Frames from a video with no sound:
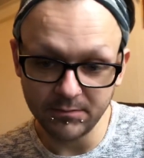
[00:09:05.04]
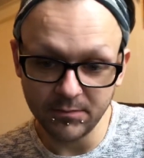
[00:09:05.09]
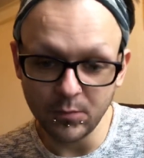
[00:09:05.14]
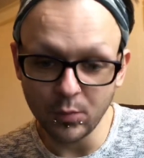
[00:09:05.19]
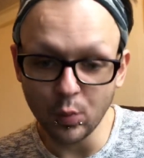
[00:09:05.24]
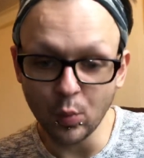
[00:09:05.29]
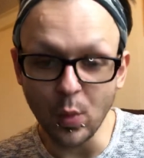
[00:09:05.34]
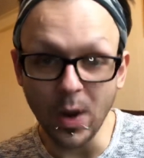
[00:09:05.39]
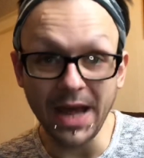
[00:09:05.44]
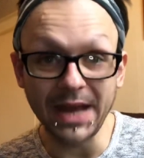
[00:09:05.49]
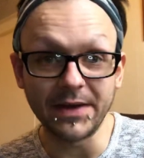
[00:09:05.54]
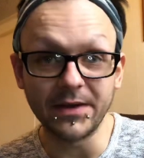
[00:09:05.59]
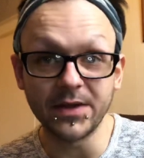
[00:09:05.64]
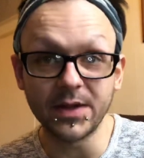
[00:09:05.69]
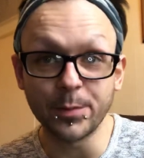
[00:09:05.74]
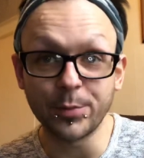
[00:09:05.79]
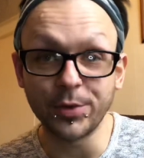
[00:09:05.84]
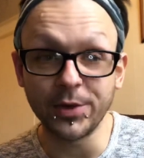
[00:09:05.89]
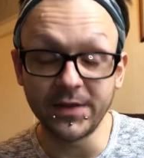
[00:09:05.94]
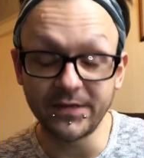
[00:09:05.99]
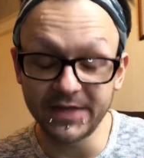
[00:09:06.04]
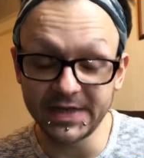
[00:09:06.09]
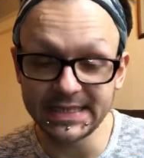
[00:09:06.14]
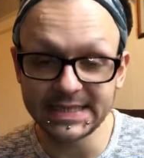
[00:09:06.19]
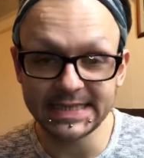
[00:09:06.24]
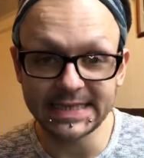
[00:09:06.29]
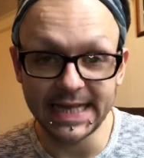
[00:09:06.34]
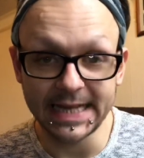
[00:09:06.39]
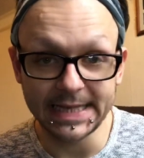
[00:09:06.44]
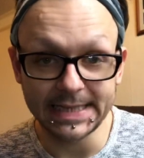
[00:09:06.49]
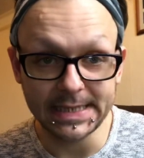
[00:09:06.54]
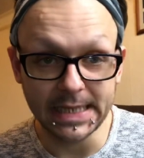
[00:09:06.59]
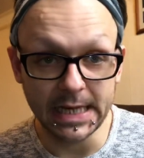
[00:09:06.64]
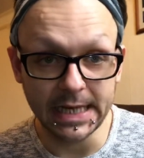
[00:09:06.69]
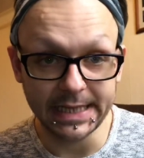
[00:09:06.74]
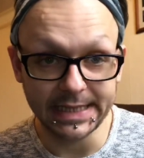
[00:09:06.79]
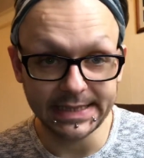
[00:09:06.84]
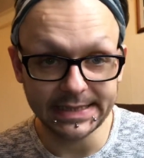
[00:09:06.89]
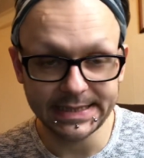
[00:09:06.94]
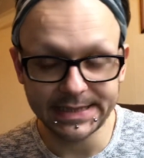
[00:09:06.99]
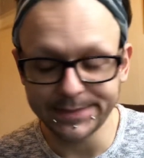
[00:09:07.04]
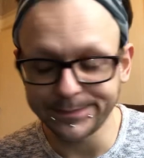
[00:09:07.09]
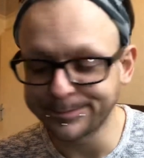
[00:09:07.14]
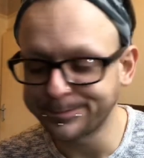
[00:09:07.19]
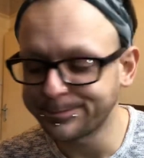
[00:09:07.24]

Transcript: when the previous Slayer dies.